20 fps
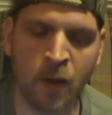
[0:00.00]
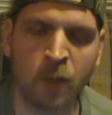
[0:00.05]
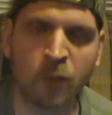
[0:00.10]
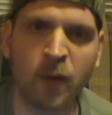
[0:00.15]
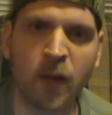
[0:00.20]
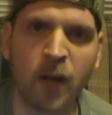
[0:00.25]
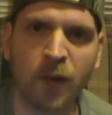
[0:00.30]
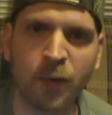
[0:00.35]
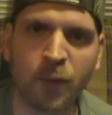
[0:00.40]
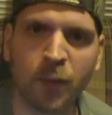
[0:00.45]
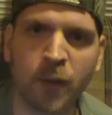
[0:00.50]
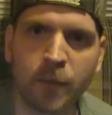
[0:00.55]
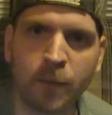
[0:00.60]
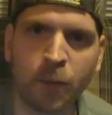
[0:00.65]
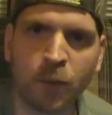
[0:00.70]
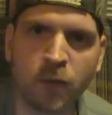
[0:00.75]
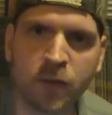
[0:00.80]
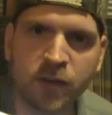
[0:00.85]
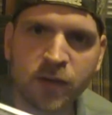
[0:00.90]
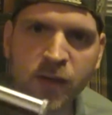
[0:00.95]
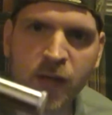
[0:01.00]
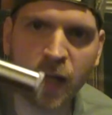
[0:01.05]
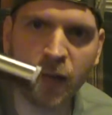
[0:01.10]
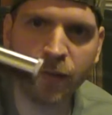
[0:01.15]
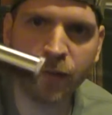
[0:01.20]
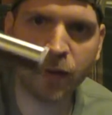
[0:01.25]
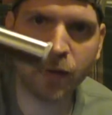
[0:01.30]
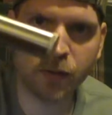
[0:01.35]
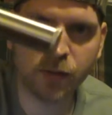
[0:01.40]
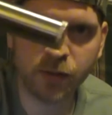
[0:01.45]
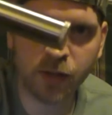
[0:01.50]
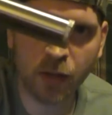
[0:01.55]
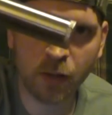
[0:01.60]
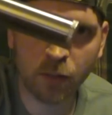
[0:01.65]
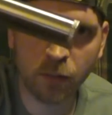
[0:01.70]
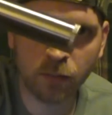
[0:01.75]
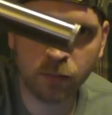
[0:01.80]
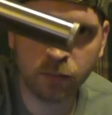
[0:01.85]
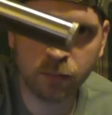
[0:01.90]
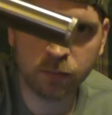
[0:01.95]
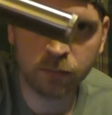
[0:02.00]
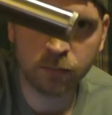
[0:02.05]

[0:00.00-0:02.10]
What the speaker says: around 3.7 or so,